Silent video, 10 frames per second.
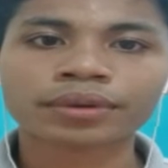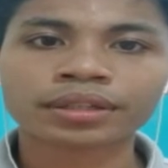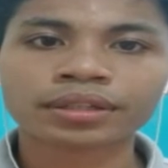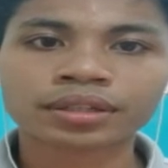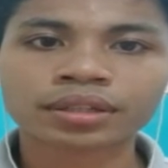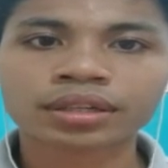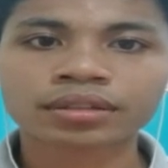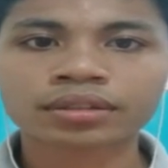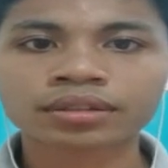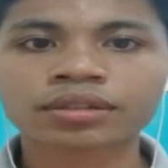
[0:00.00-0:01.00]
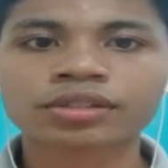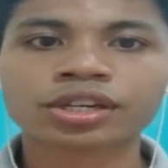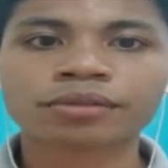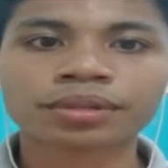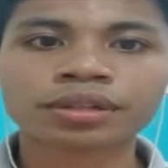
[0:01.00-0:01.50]
the water enters the
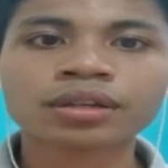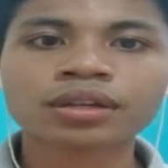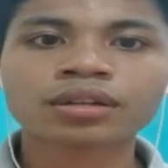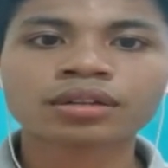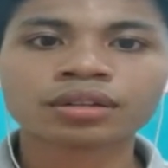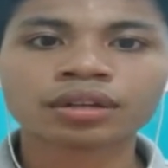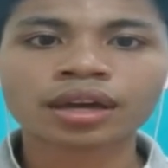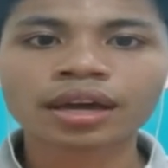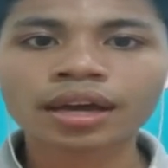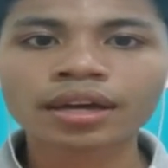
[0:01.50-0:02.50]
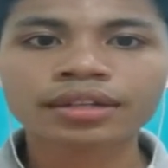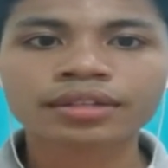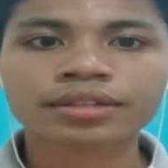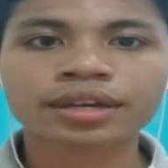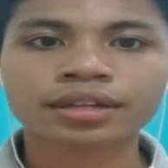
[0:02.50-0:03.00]
chamber, the air
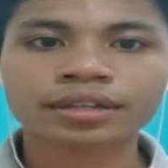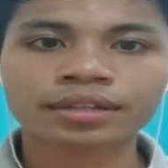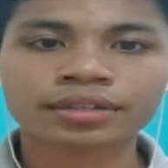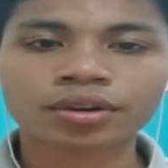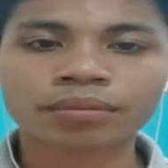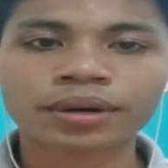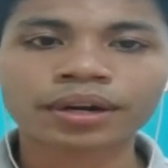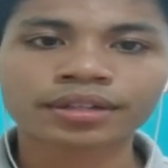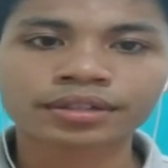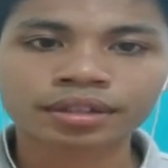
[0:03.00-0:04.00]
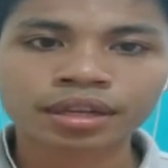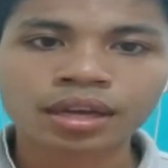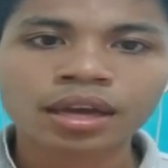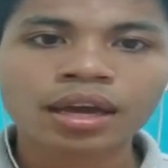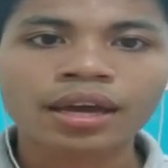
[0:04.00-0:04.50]
inside is compressed
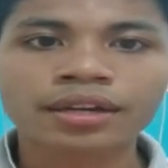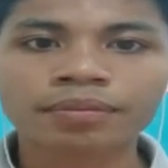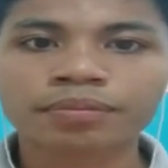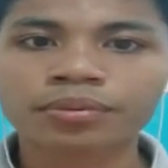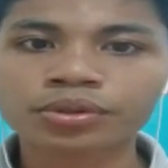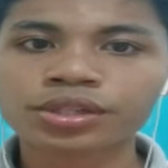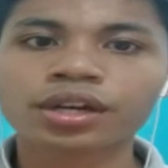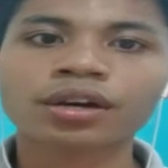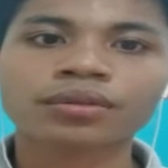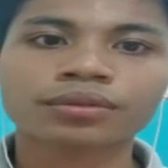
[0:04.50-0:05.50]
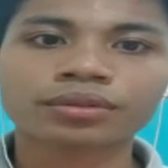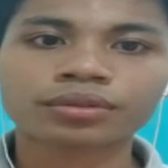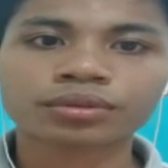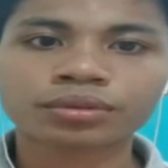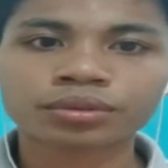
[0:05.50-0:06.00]
and pushed out
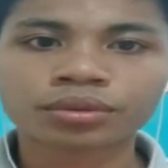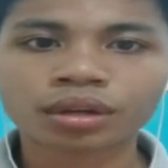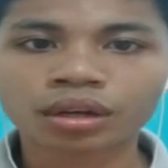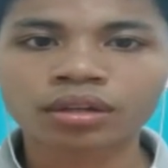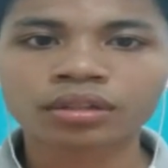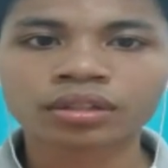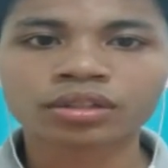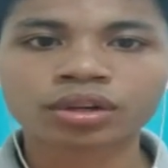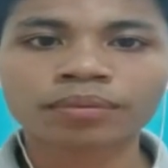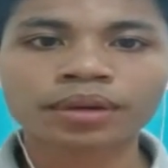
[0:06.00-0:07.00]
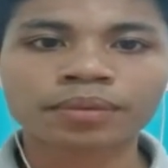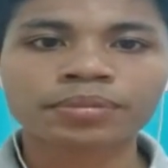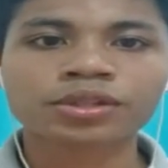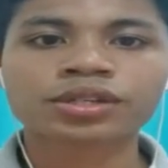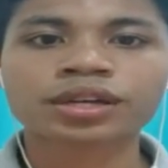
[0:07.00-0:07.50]
the top
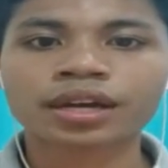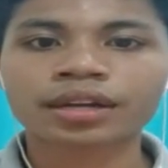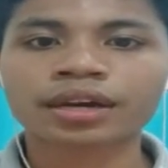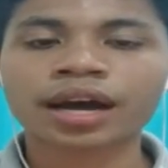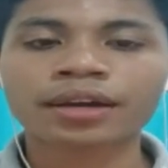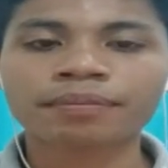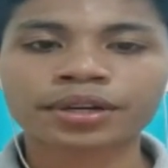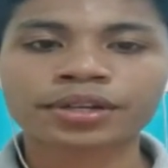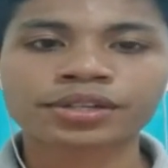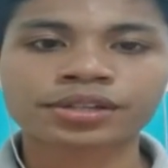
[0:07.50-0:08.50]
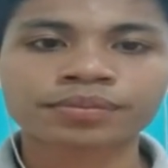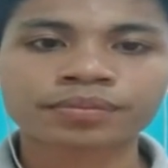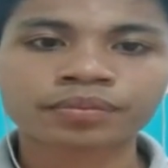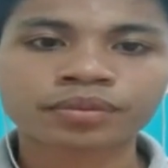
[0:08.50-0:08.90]
aperture at high pressure.